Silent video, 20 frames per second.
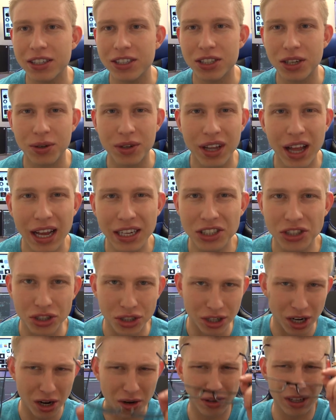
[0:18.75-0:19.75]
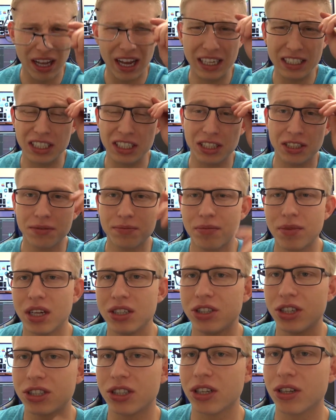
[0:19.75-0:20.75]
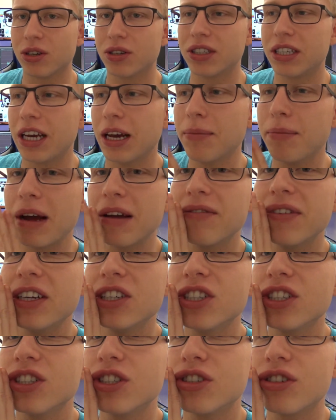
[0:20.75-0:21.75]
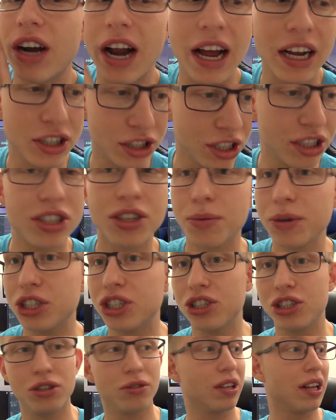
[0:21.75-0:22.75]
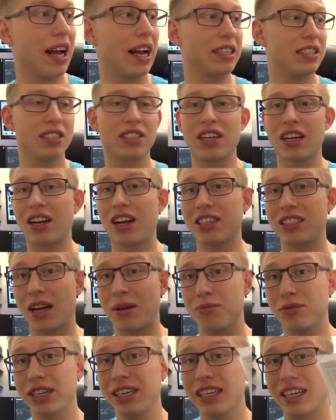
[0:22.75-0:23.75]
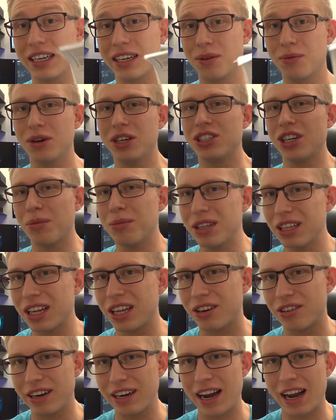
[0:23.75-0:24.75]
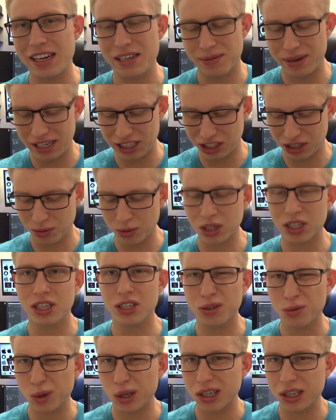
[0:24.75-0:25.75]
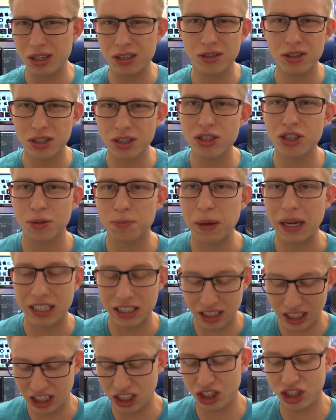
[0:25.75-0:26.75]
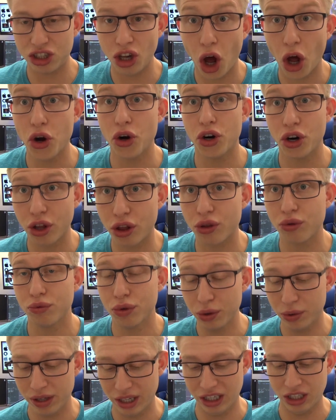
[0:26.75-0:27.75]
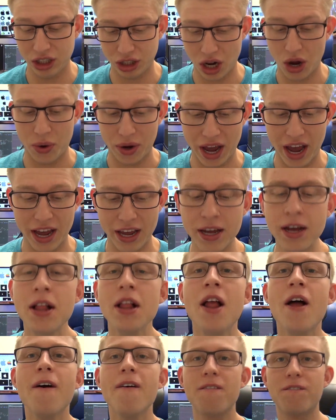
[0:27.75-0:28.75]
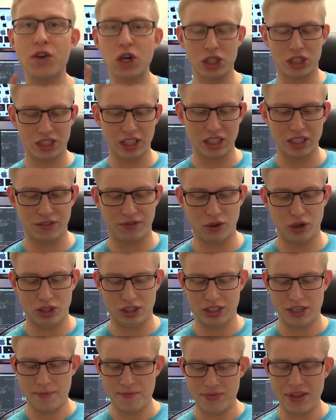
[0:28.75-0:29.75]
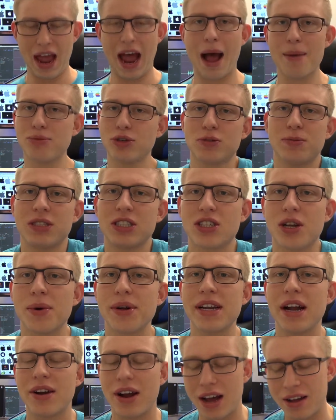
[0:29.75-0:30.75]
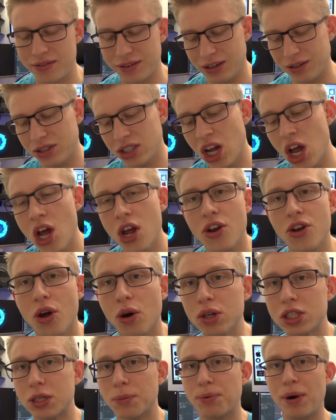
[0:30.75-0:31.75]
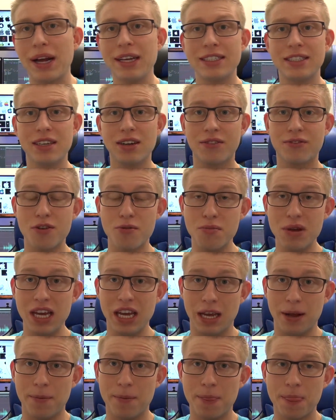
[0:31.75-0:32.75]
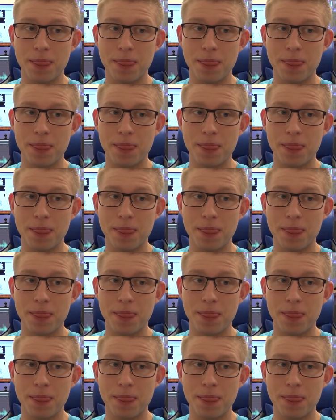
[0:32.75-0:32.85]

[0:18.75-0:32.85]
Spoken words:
so glasses or no glasses? Just a little tip, my vision's trash. So we should do glasses because I'm reading, which I'm illiterate anyway, so we're gonna just basically stutter through this, okay? First things first, Apple's been slowing down iPhones. No surprise there for me.